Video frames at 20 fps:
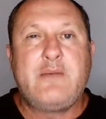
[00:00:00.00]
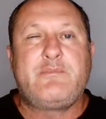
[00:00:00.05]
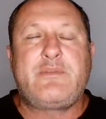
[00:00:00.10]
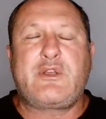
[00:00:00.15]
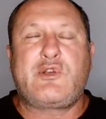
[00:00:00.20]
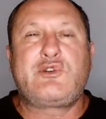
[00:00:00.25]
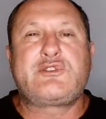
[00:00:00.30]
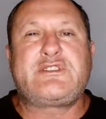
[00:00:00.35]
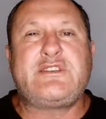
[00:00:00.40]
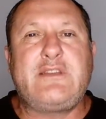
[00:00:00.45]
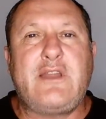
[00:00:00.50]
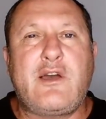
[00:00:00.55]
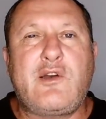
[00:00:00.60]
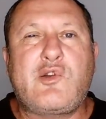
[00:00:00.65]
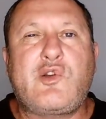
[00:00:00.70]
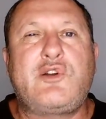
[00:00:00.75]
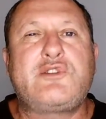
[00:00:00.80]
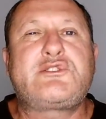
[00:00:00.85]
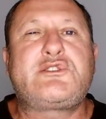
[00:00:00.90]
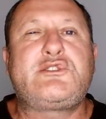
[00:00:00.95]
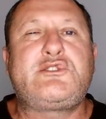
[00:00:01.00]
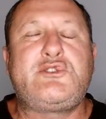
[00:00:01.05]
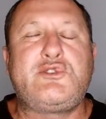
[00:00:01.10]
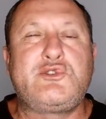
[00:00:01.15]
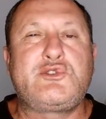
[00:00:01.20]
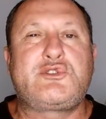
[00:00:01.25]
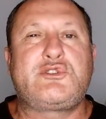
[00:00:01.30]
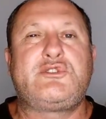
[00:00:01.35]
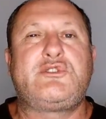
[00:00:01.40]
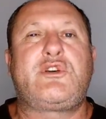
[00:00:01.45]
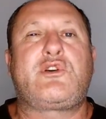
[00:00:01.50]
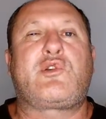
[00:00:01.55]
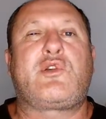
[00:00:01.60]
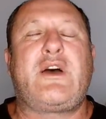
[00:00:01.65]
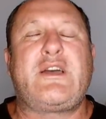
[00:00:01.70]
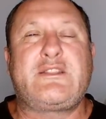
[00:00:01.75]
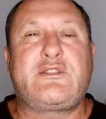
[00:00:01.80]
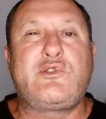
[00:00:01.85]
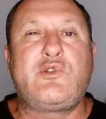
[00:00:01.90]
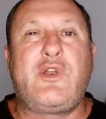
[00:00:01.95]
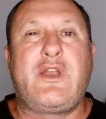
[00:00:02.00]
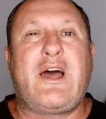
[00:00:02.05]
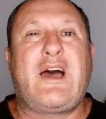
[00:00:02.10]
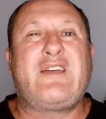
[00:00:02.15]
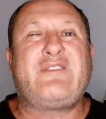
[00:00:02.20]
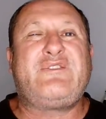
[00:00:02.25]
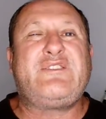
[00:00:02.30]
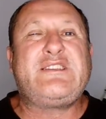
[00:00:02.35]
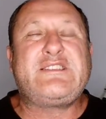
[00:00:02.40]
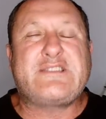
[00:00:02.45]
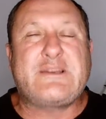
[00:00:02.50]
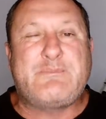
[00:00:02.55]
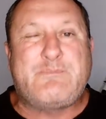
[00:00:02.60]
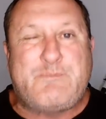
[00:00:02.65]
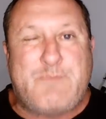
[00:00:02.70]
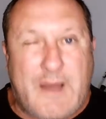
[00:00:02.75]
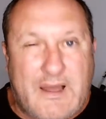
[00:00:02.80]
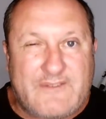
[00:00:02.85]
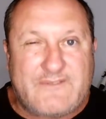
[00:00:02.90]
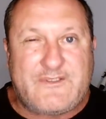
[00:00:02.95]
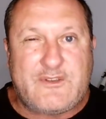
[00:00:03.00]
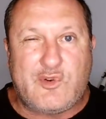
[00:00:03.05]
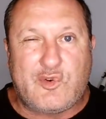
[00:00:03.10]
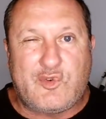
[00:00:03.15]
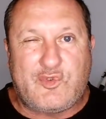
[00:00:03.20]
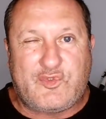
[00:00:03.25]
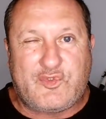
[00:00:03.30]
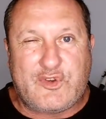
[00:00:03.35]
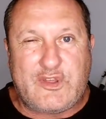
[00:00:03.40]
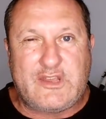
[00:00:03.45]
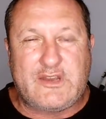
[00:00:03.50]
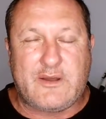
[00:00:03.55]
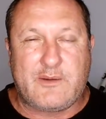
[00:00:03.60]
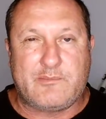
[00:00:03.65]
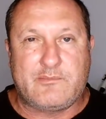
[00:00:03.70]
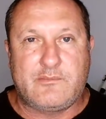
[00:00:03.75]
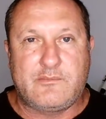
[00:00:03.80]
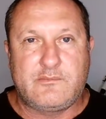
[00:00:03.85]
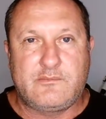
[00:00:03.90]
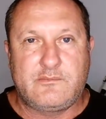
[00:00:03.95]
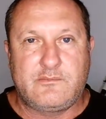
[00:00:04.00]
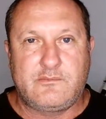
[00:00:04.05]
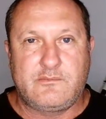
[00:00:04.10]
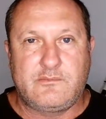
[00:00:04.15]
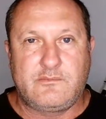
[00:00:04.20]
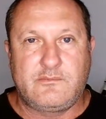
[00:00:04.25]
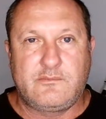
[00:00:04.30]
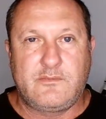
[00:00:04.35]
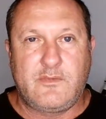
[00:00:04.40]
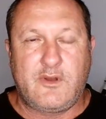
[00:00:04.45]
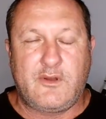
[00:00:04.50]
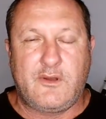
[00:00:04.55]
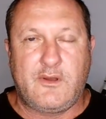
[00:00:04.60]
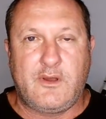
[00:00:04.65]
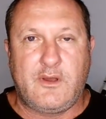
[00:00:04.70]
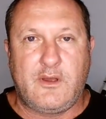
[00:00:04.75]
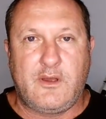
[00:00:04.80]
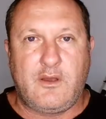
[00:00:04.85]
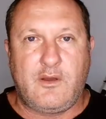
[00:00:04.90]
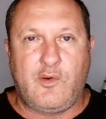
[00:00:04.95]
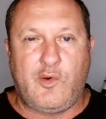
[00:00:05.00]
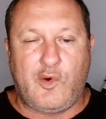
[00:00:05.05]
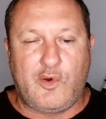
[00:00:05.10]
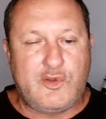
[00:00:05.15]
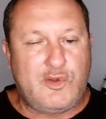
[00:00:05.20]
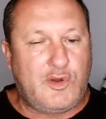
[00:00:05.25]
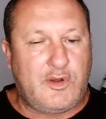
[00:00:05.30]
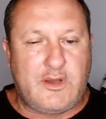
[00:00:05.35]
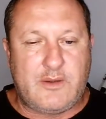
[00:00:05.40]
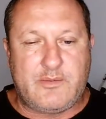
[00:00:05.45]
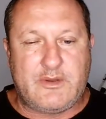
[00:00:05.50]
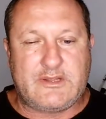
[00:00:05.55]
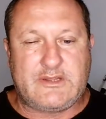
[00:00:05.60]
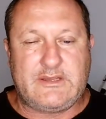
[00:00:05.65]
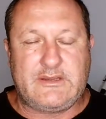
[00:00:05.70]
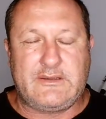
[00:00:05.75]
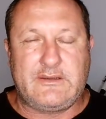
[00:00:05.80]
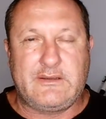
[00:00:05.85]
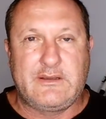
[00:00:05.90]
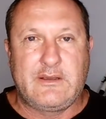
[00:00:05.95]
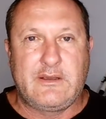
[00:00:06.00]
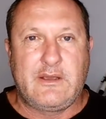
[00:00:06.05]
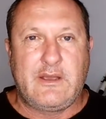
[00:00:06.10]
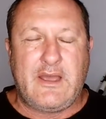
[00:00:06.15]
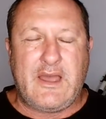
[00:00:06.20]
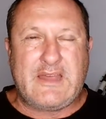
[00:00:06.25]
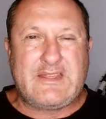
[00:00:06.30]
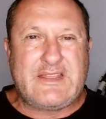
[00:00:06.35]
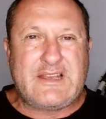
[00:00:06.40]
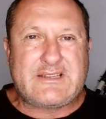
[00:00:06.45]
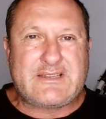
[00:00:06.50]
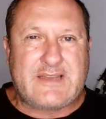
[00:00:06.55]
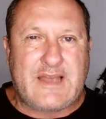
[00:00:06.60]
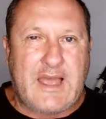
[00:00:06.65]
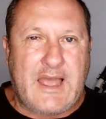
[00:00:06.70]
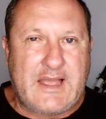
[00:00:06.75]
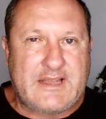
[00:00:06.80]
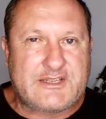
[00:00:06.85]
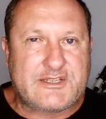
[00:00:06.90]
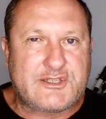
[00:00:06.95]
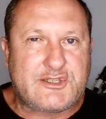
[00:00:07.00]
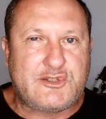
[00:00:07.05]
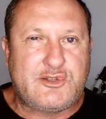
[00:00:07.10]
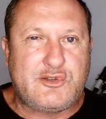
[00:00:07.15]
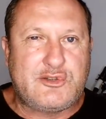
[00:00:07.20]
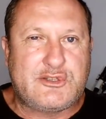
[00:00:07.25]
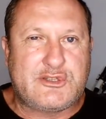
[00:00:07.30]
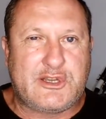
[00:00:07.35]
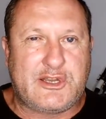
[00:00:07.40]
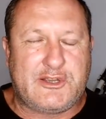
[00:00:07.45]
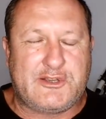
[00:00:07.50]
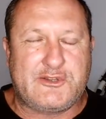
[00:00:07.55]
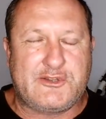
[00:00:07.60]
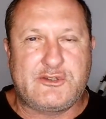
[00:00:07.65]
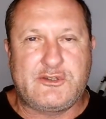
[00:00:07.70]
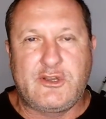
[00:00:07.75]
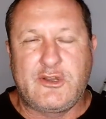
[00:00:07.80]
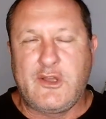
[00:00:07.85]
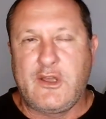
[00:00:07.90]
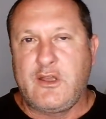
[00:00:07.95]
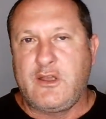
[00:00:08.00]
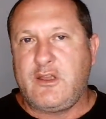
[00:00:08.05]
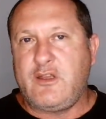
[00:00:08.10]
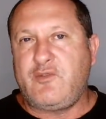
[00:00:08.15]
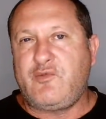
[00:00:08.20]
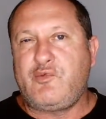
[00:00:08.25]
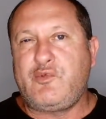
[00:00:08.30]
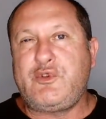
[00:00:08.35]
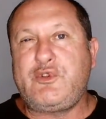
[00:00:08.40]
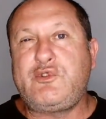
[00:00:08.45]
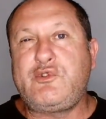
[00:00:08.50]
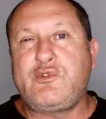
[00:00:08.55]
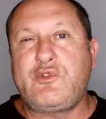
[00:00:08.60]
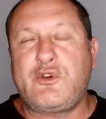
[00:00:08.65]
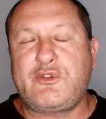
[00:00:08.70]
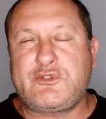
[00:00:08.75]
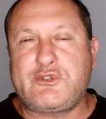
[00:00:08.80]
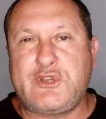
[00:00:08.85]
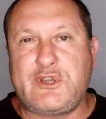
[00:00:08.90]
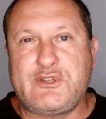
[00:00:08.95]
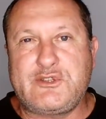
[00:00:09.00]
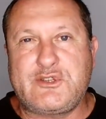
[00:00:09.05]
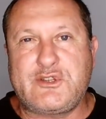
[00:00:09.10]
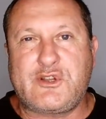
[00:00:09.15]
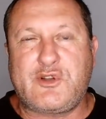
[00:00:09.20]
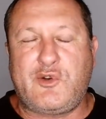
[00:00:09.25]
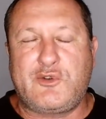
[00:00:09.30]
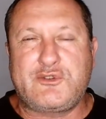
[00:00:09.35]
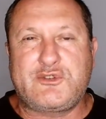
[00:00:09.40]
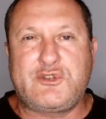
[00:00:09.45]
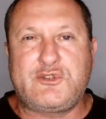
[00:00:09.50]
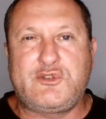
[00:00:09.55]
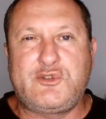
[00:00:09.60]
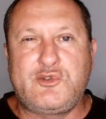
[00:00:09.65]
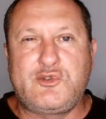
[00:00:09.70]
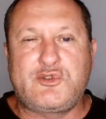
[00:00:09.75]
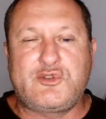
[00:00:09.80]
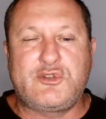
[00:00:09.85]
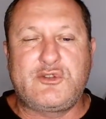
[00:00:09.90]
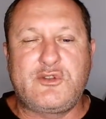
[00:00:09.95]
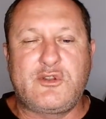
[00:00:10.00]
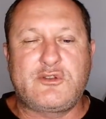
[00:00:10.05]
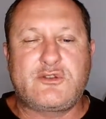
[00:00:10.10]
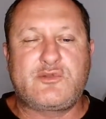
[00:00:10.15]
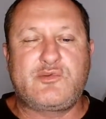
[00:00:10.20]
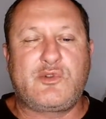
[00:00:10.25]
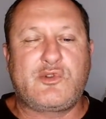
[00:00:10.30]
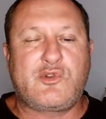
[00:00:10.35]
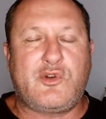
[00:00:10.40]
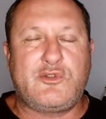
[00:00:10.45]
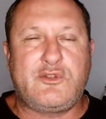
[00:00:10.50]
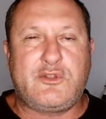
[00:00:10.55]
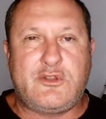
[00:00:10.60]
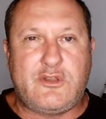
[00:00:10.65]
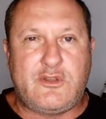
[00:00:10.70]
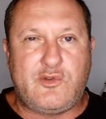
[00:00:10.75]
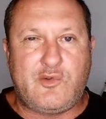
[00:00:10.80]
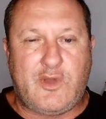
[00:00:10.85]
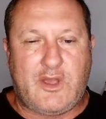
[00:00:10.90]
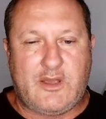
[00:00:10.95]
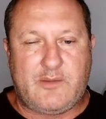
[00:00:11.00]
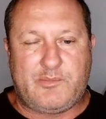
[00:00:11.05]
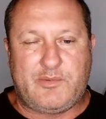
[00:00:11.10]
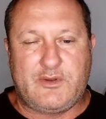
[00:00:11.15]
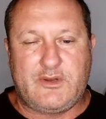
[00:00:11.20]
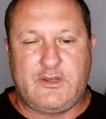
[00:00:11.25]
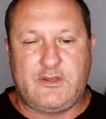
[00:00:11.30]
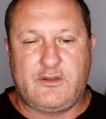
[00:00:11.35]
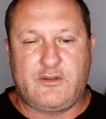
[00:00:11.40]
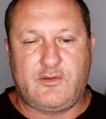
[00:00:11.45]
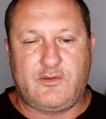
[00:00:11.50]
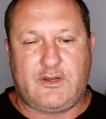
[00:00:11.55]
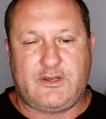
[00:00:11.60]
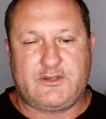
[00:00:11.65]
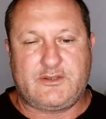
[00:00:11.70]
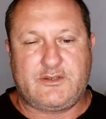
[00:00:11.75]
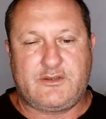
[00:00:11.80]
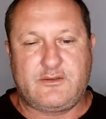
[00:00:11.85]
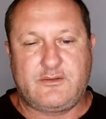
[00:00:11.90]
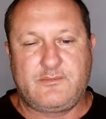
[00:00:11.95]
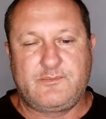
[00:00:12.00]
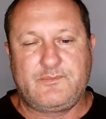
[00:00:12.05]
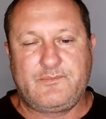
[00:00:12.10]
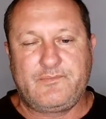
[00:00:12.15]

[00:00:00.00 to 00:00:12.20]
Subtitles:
Because in our Constitution, the right to life is above your freedom or your liberty. And this has to change. If we do not change the Constitution, this will continue happening to us.